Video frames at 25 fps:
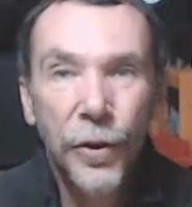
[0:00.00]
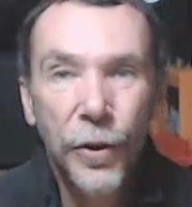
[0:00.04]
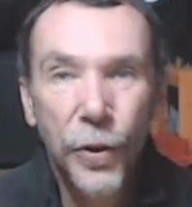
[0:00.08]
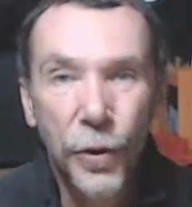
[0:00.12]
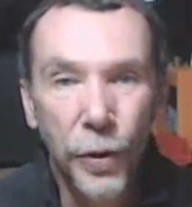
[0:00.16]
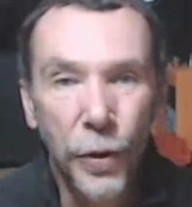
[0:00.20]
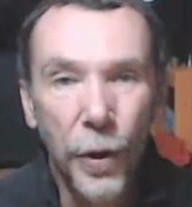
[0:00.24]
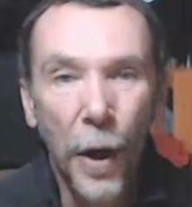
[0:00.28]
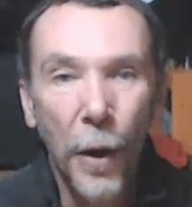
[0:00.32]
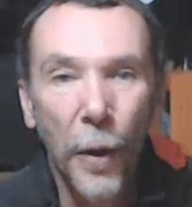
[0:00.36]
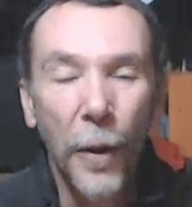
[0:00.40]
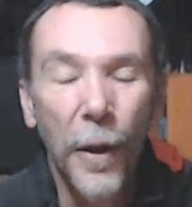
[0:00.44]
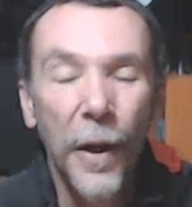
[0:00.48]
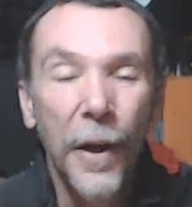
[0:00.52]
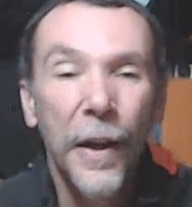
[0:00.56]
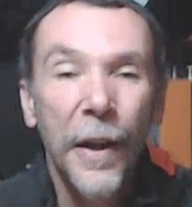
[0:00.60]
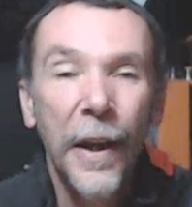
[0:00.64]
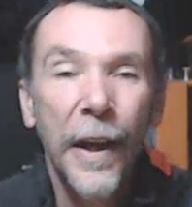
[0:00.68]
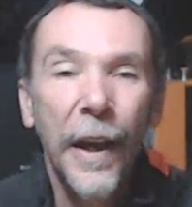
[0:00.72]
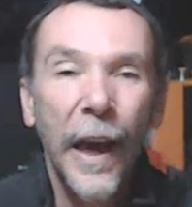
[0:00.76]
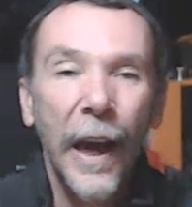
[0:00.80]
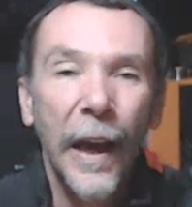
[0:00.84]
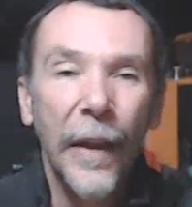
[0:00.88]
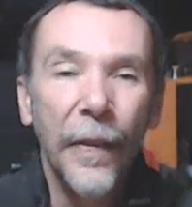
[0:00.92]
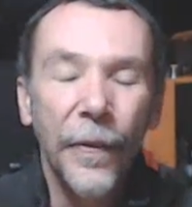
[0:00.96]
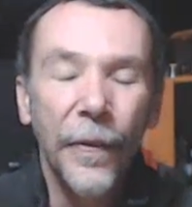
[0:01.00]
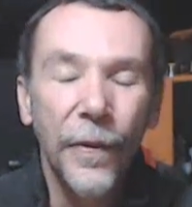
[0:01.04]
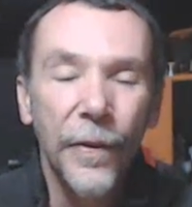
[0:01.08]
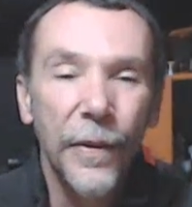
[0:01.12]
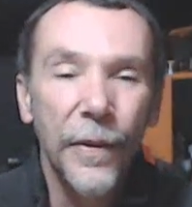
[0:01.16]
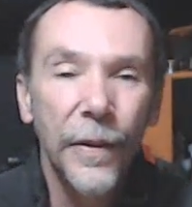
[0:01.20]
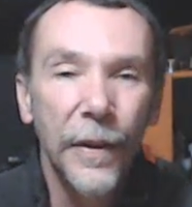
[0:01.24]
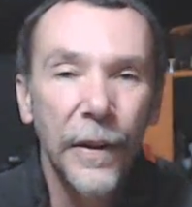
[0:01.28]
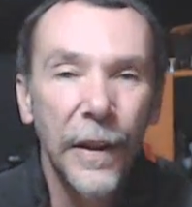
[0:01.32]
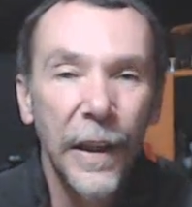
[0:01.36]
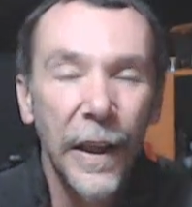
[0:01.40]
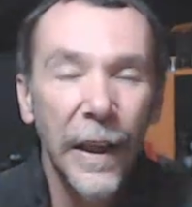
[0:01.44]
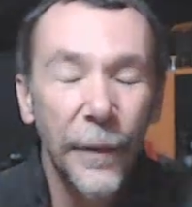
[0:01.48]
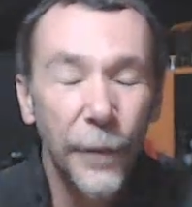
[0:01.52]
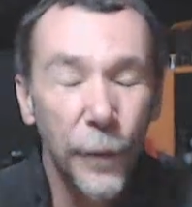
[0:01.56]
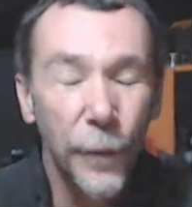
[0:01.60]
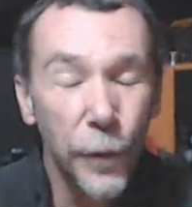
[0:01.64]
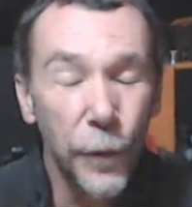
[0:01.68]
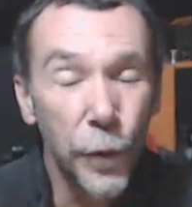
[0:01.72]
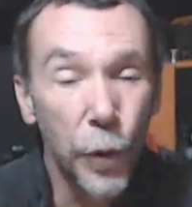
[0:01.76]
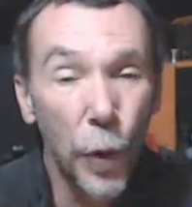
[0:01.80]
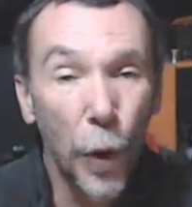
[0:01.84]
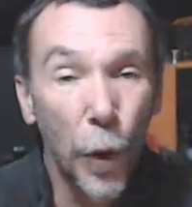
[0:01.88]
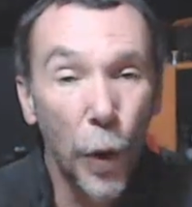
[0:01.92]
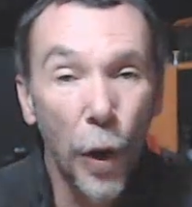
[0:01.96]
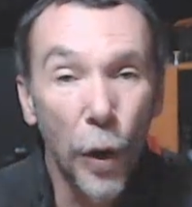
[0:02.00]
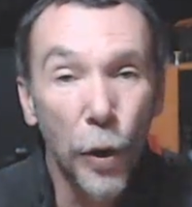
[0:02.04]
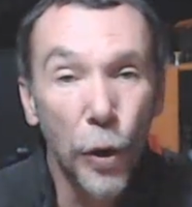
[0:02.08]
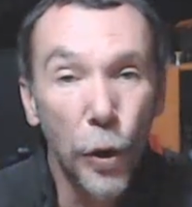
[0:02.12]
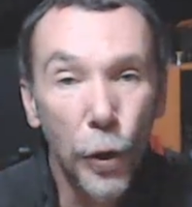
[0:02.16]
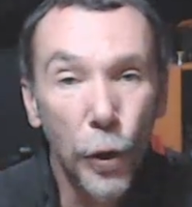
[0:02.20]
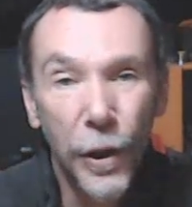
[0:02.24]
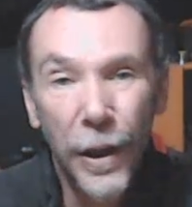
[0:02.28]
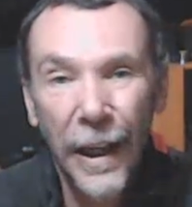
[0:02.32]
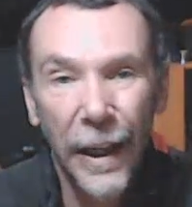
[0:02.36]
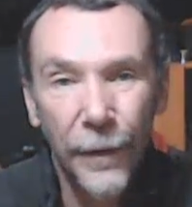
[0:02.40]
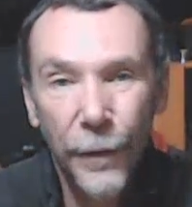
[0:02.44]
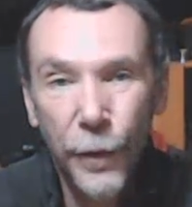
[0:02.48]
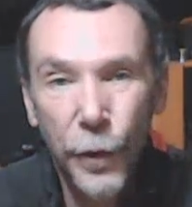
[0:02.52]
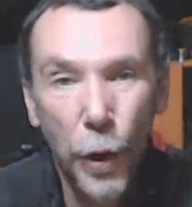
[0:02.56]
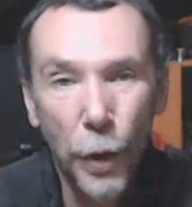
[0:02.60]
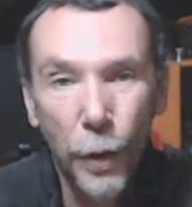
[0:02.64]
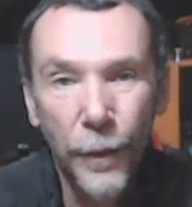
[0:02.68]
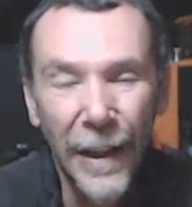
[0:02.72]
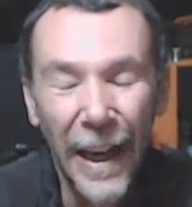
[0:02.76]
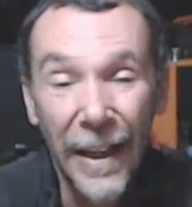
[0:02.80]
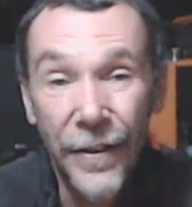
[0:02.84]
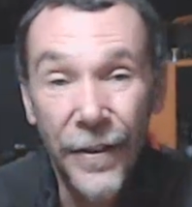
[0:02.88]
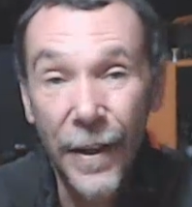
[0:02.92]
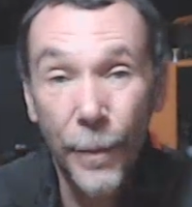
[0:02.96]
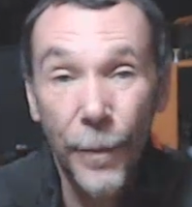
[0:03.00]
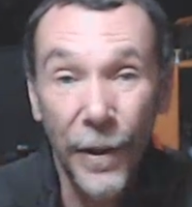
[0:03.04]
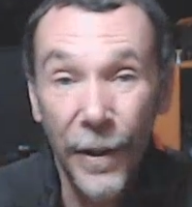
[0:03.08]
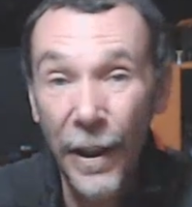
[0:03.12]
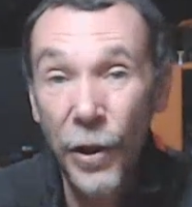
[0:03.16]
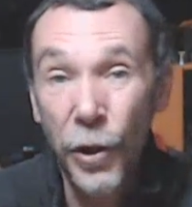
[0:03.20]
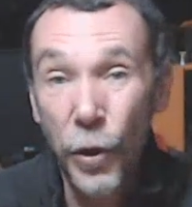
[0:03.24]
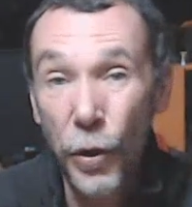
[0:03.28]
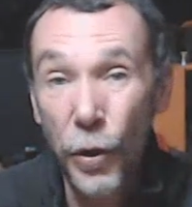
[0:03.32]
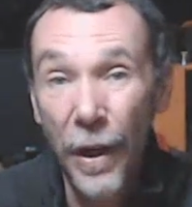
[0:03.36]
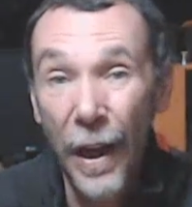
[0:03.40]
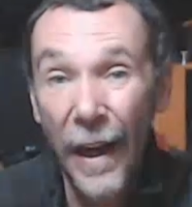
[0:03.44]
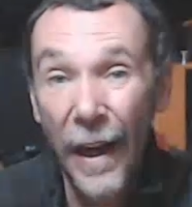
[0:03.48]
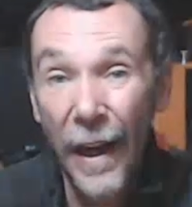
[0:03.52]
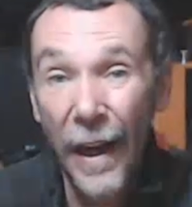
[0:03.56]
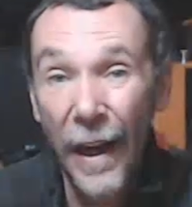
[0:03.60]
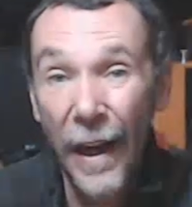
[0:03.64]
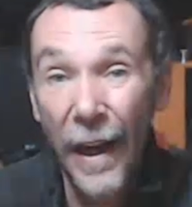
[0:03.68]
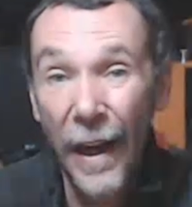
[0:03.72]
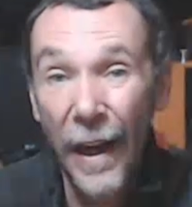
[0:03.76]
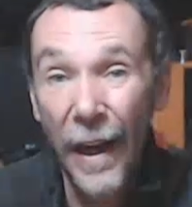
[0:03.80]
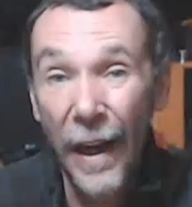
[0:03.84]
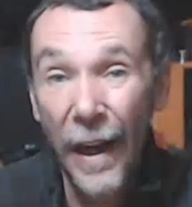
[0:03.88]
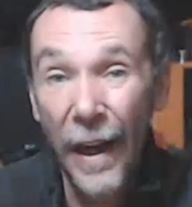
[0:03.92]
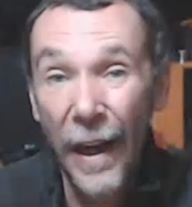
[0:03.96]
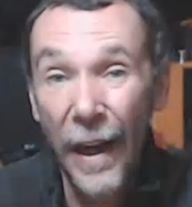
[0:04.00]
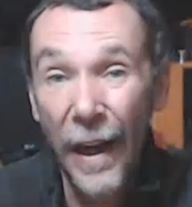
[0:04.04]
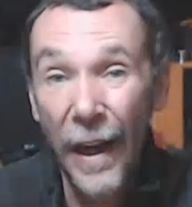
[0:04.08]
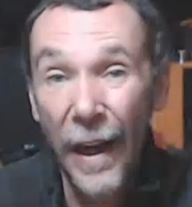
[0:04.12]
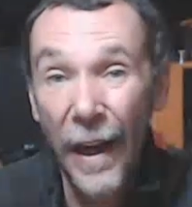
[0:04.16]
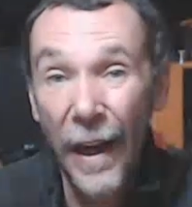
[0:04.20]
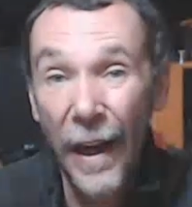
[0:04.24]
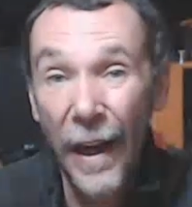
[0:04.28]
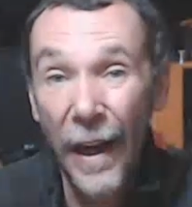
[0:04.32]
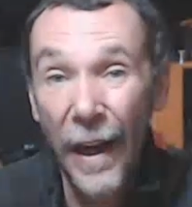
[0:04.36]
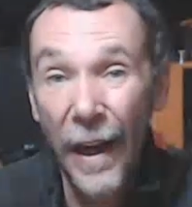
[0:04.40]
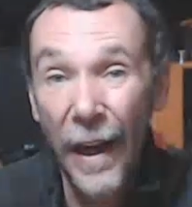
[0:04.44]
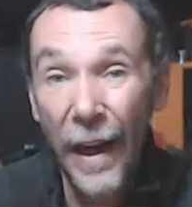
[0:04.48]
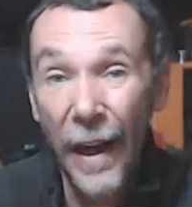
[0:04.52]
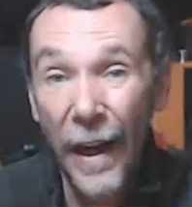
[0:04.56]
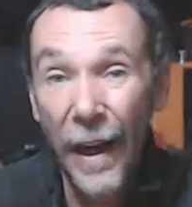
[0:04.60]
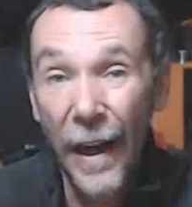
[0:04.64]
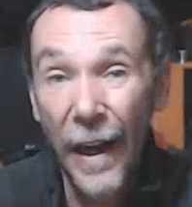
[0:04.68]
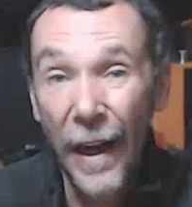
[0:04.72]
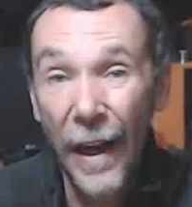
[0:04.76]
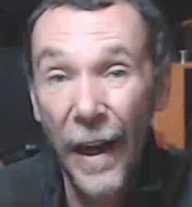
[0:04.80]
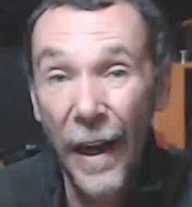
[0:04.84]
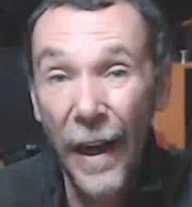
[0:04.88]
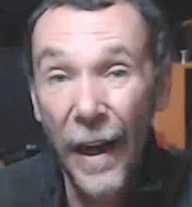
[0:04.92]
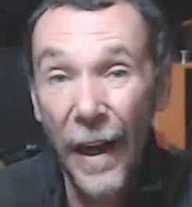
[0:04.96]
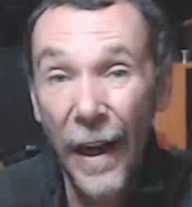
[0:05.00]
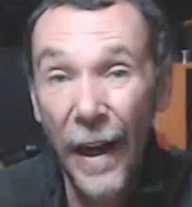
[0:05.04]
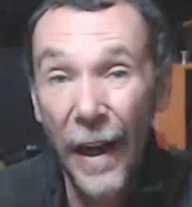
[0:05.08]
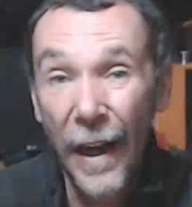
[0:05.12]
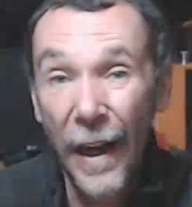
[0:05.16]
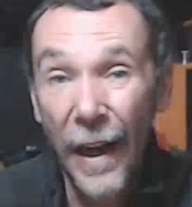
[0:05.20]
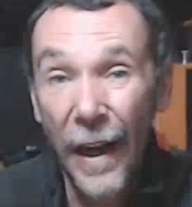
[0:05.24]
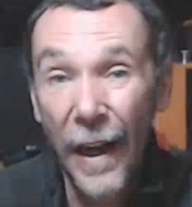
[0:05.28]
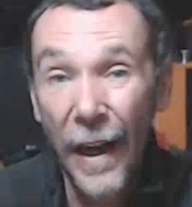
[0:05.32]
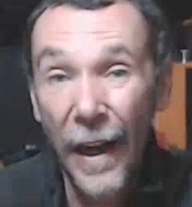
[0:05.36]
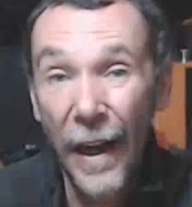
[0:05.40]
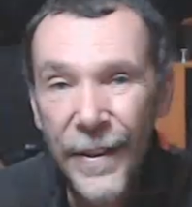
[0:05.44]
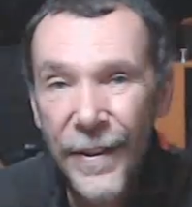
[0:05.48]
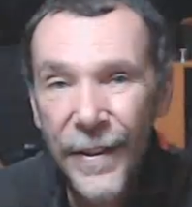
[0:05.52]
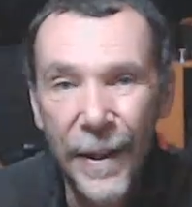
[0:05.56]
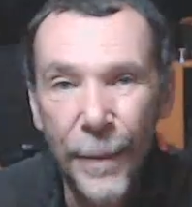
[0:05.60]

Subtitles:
to go. And if you are looking at photography as something that you'd like to take a little bit more seriously,